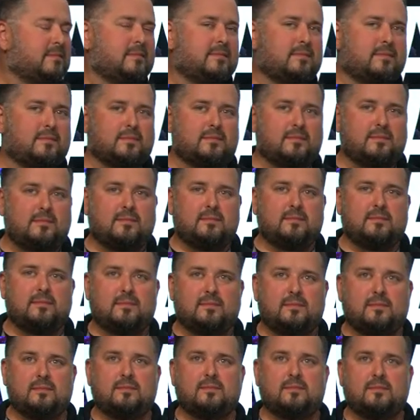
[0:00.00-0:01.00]

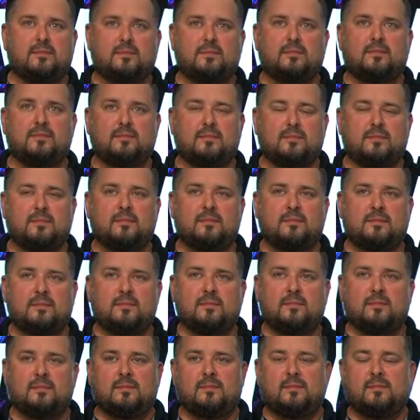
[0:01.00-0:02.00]

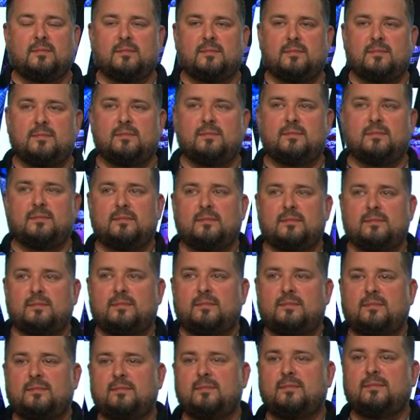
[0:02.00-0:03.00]

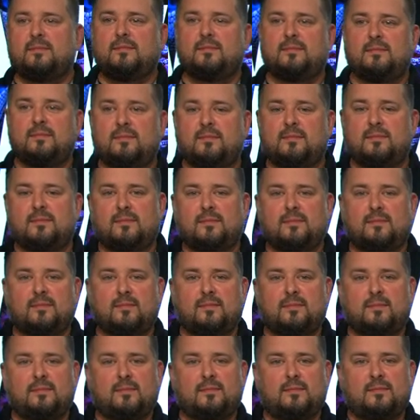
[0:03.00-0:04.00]

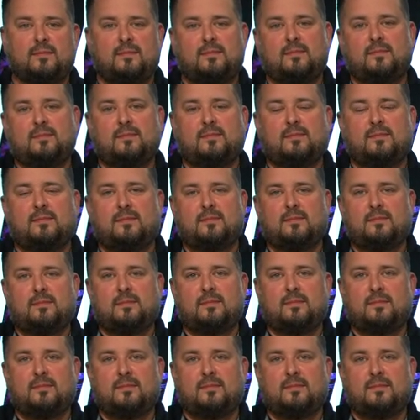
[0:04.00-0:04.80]
[no speech]